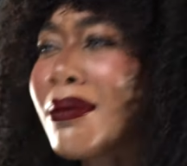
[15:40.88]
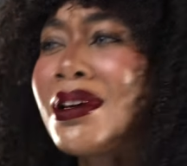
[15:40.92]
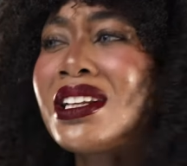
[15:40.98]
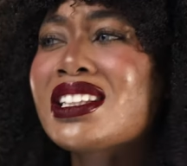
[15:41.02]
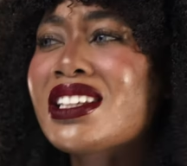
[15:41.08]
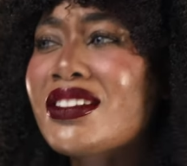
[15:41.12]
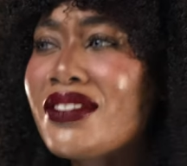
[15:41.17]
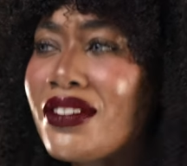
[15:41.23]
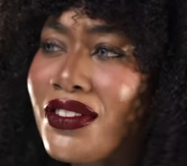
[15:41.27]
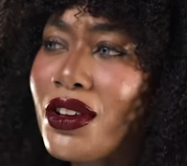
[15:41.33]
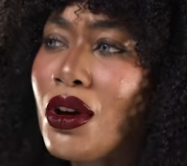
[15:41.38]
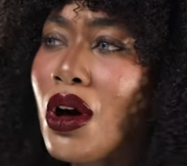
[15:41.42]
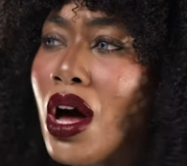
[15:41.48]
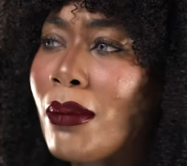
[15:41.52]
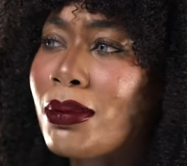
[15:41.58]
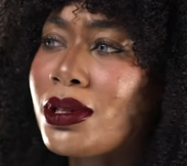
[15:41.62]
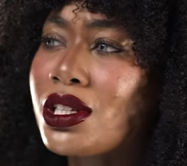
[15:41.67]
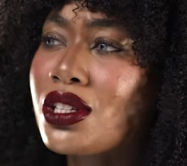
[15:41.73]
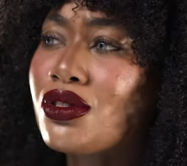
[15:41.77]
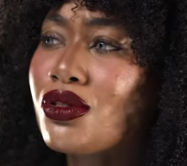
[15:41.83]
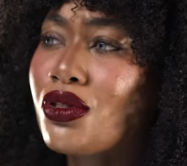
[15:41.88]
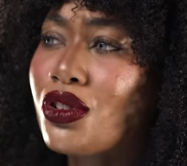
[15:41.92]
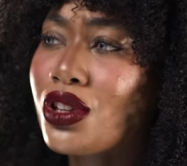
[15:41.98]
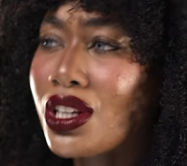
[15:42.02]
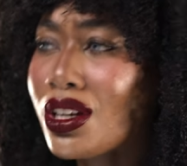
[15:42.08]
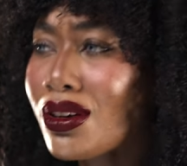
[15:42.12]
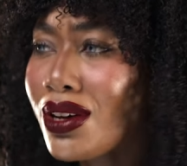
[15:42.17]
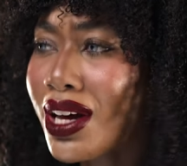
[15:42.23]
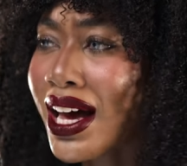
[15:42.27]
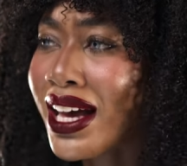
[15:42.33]
going to leave a few options for
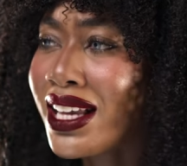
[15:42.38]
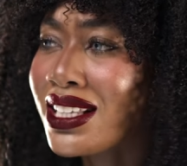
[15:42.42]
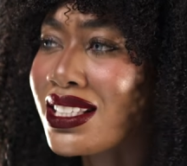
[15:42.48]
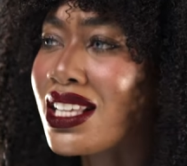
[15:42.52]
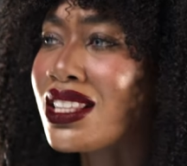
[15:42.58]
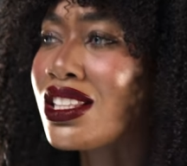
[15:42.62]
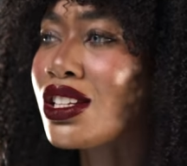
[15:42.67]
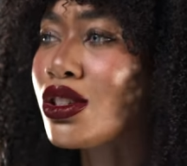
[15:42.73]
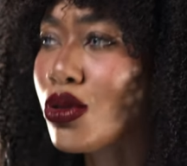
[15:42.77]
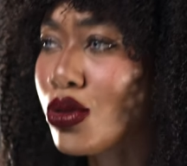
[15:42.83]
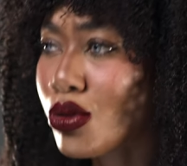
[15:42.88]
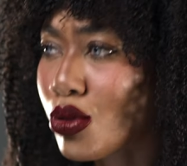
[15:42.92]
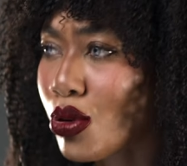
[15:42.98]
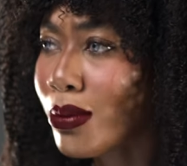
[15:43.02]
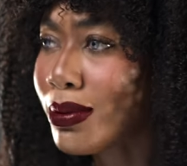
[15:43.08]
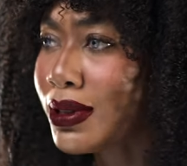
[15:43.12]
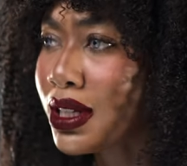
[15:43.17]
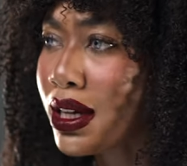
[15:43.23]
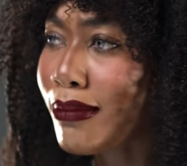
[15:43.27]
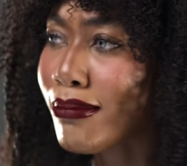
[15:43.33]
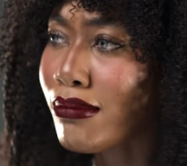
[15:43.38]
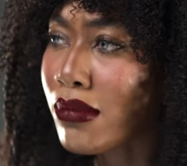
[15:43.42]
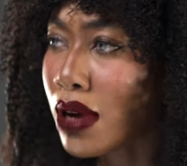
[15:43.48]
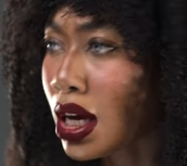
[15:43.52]
you guys in the description